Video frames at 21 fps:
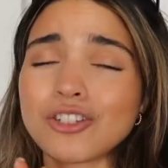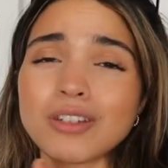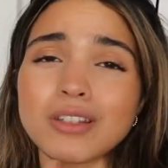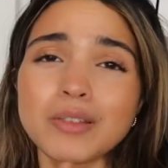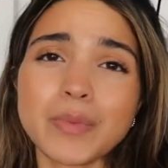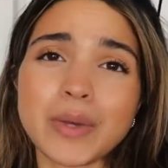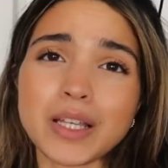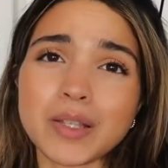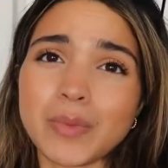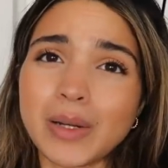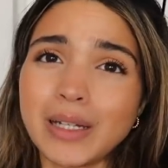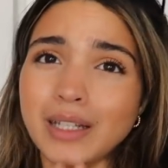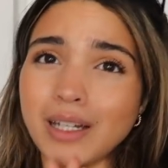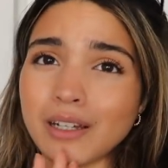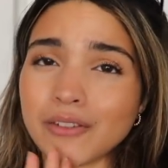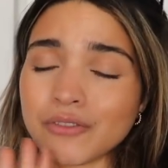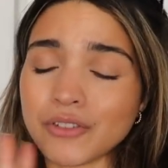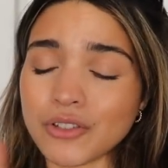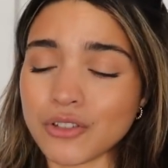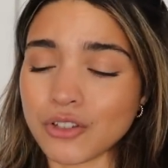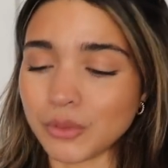just makes my
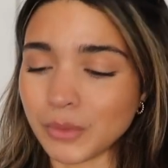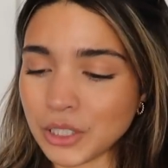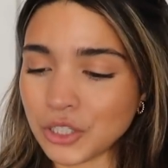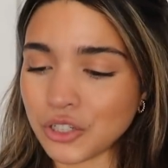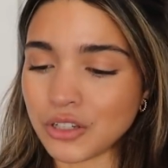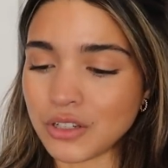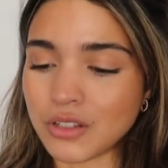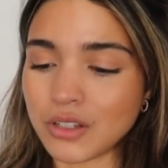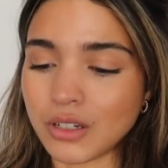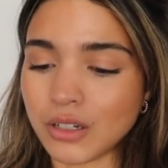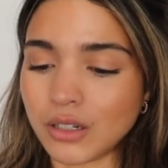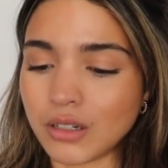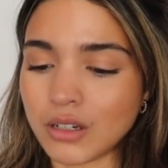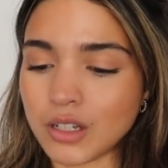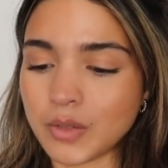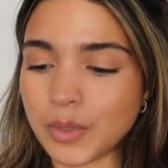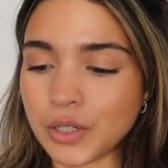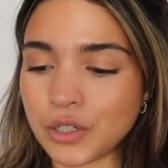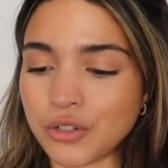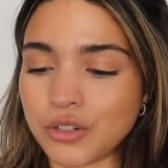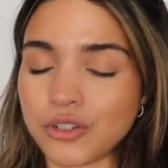life so much easier. And
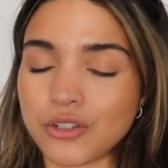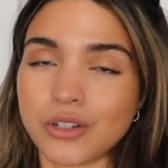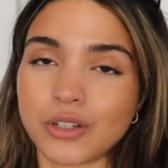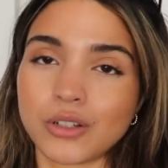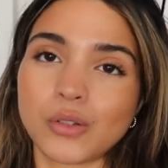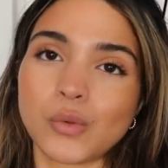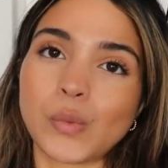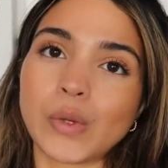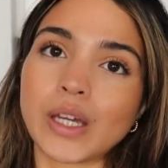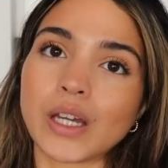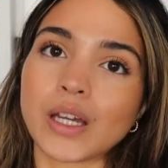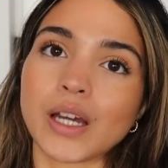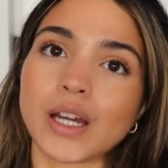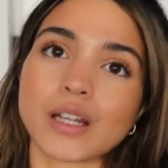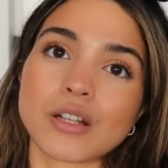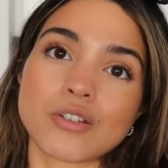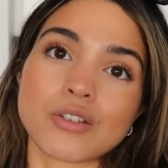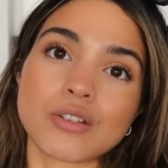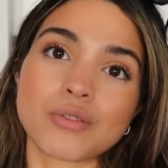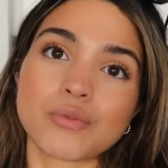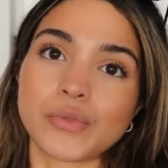especially during the week, I
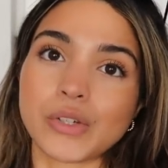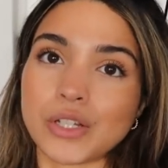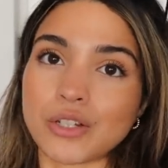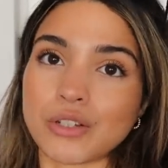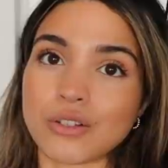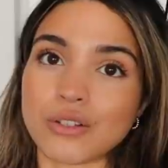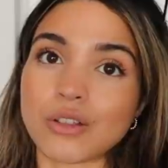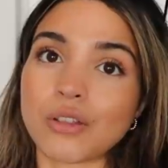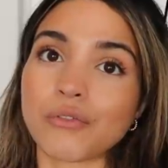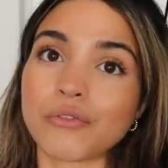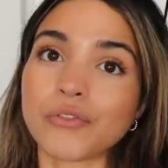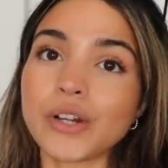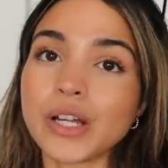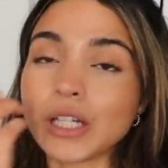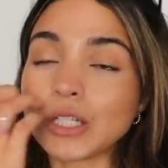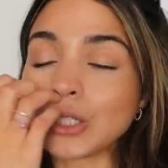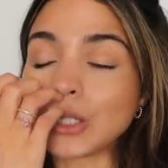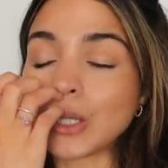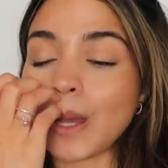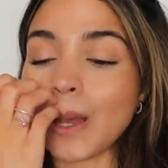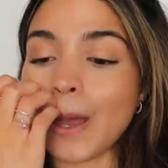can just reach into the
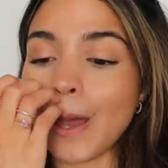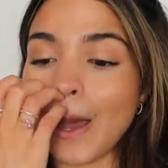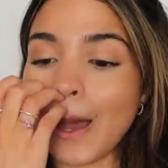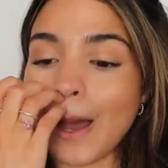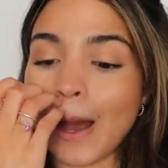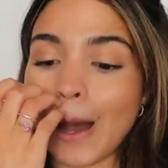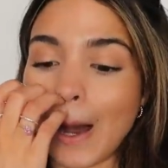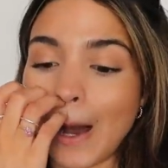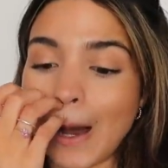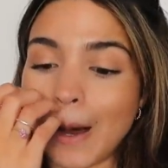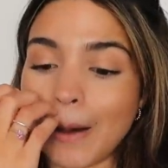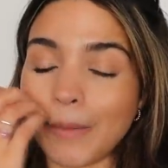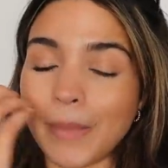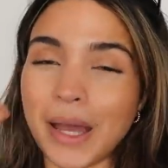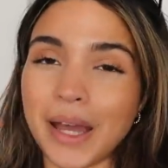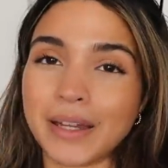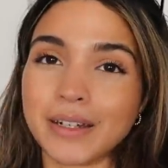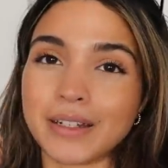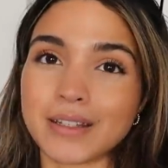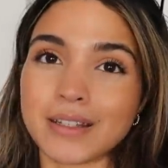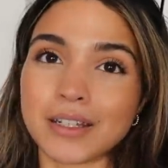fridge
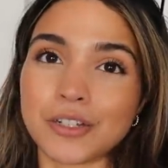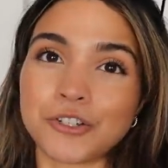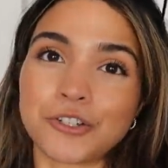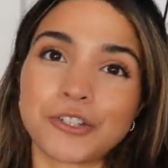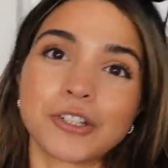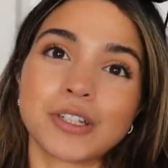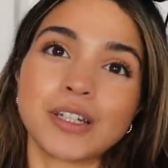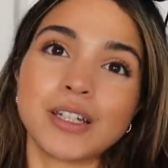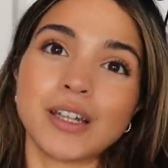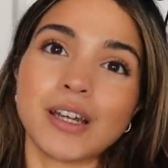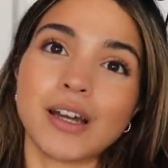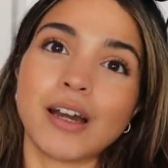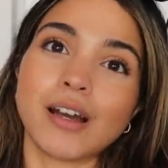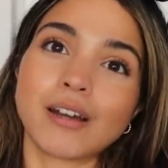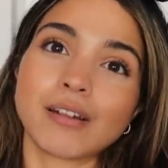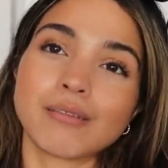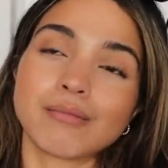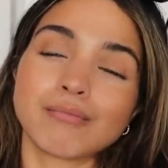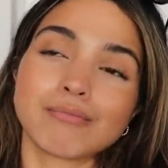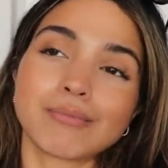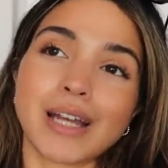and essentially
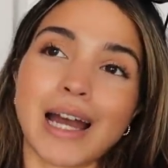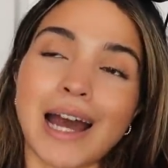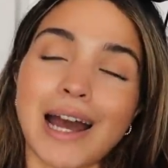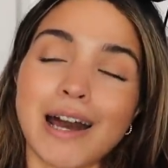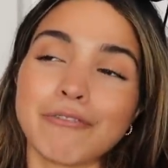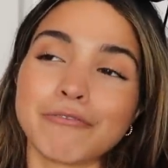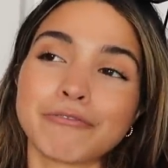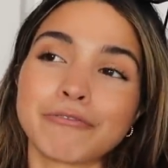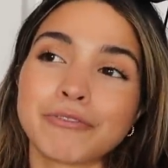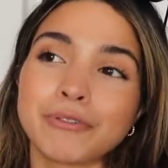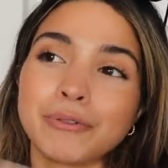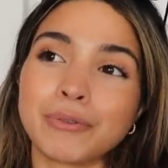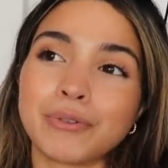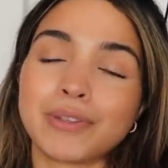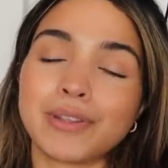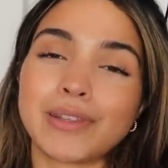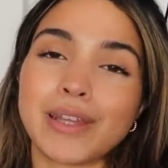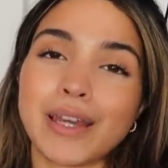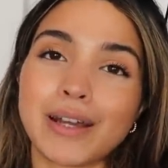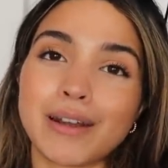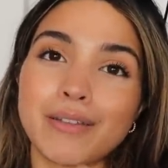have food
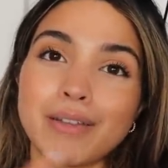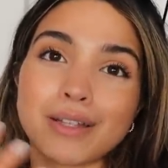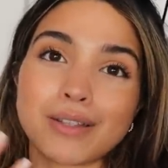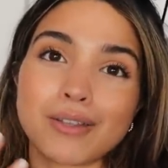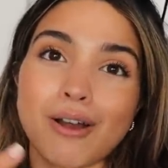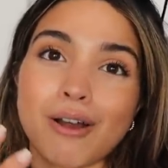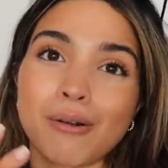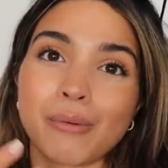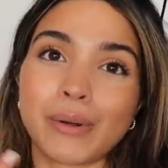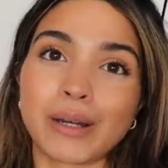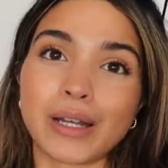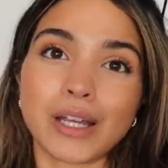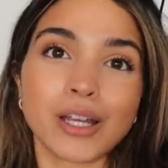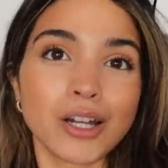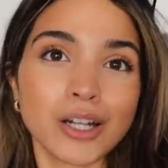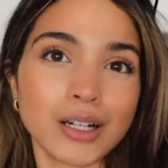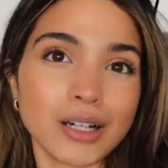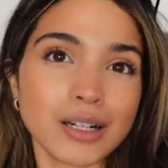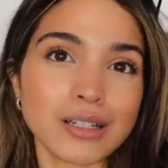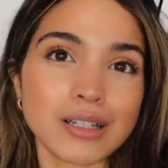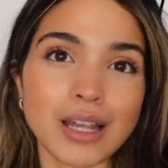there that's already
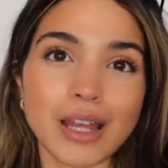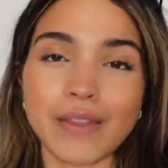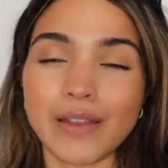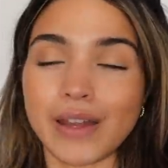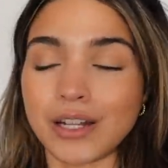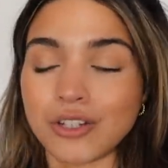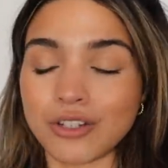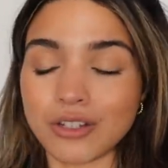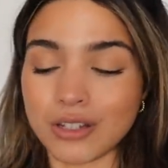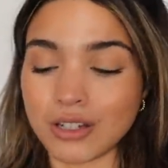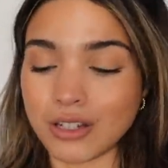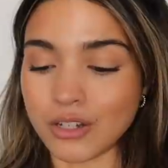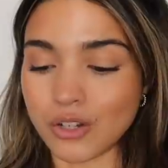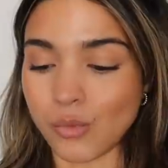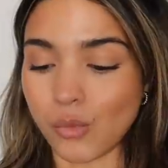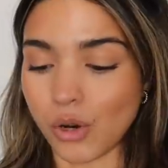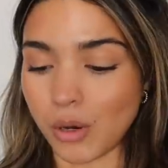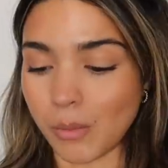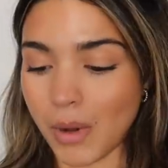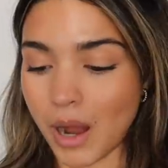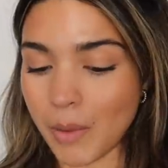cooked and that I just need to
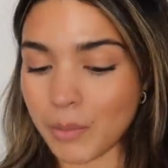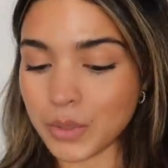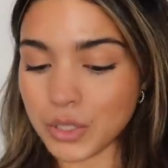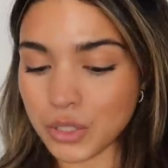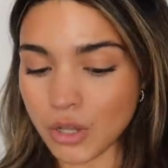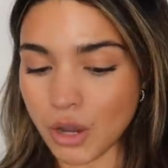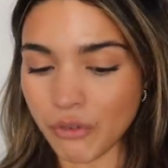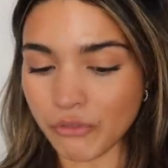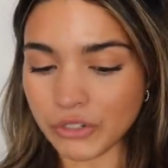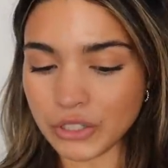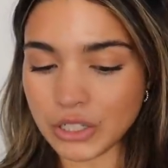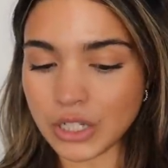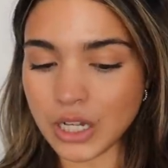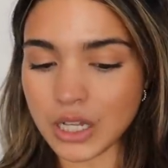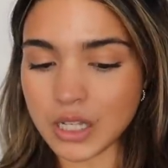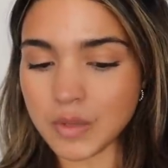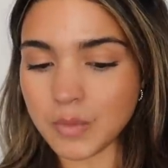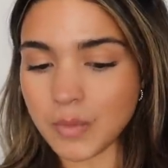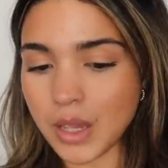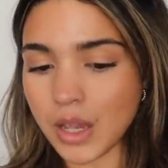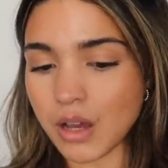warm up. So for
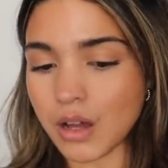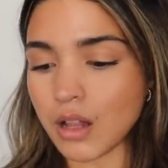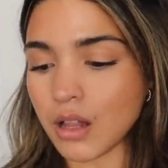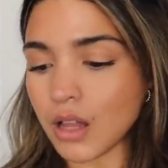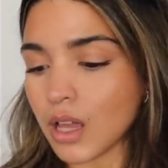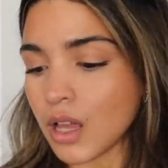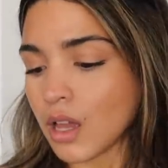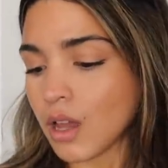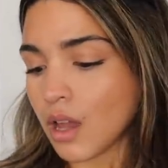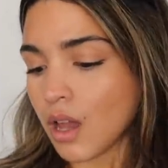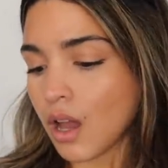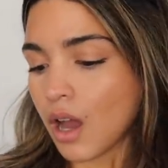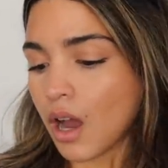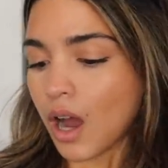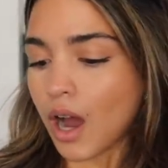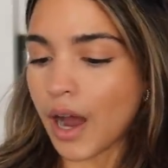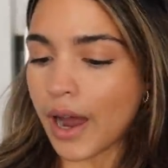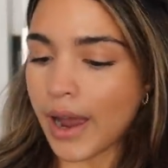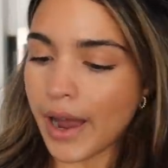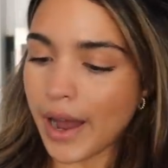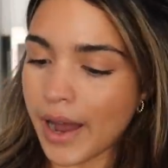today's meal,
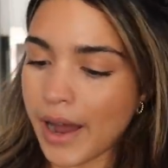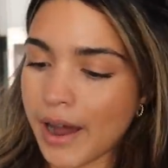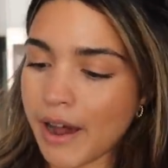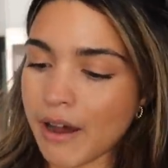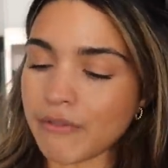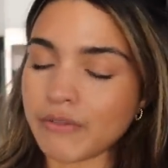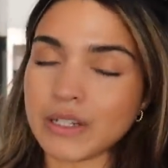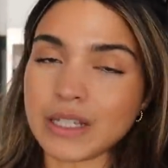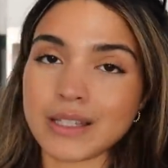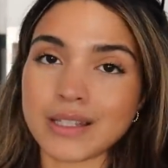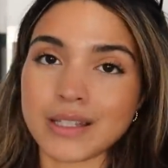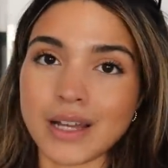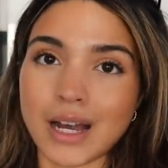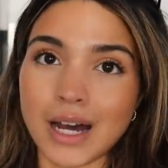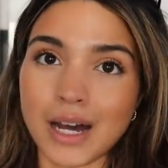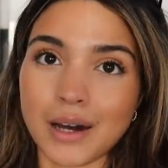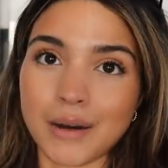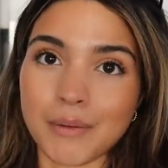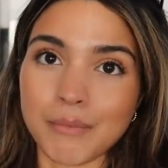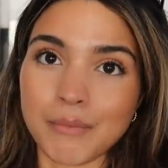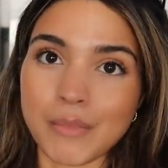I have
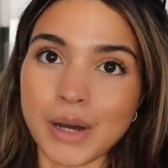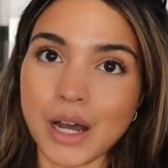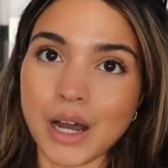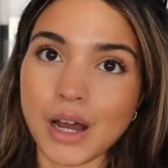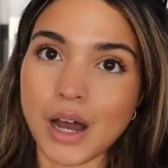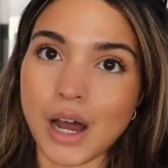some